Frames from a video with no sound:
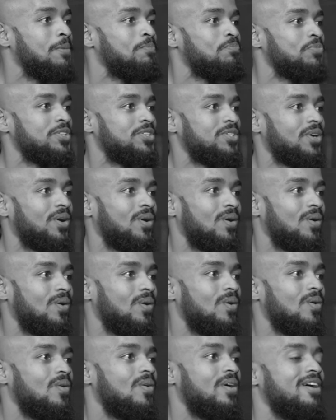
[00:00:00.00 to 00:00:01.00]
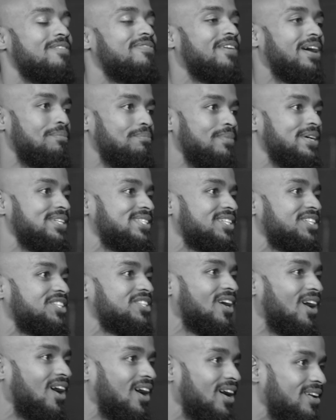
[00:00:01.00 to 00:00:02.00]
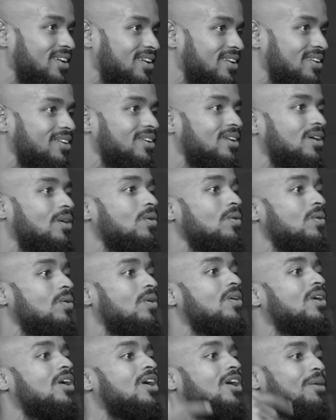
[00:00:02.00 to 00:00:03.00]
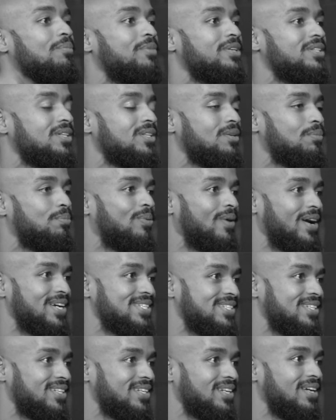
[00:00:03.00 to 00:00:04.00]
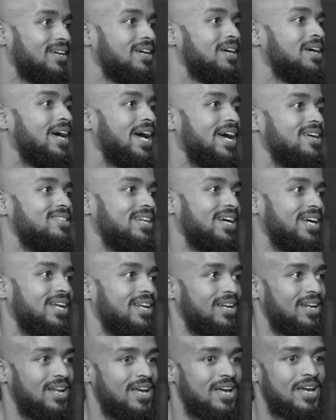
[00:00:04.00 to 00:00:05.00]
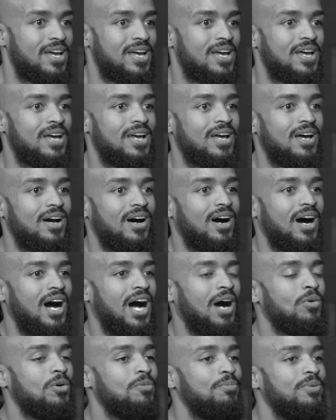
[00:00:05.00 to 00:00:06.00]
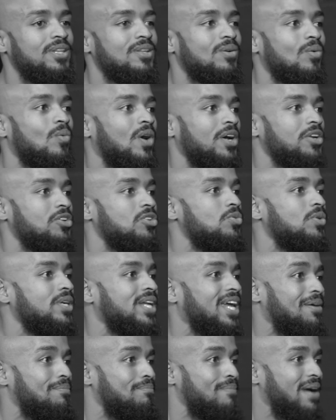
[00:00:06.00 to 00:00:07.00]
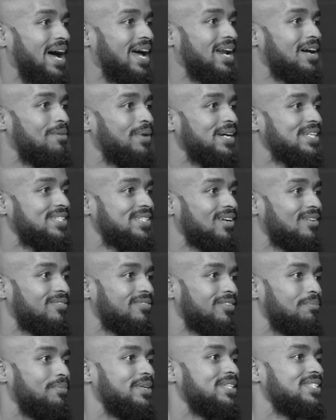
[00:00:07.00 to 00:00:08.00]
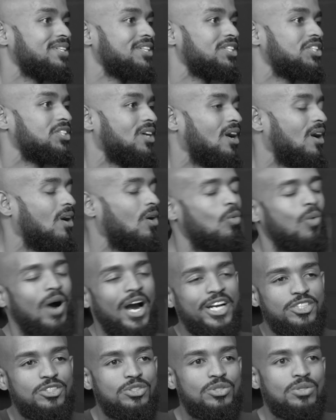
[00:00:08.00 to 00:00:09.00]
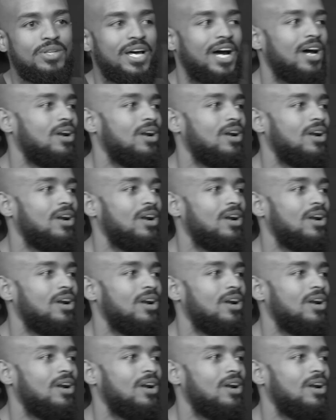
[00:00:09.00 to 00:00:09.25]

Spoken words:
So if I miss a shot, you know, coming to the present. And then I would be the one who would get mad at myself for missing a shot. Oh, why'd you do that?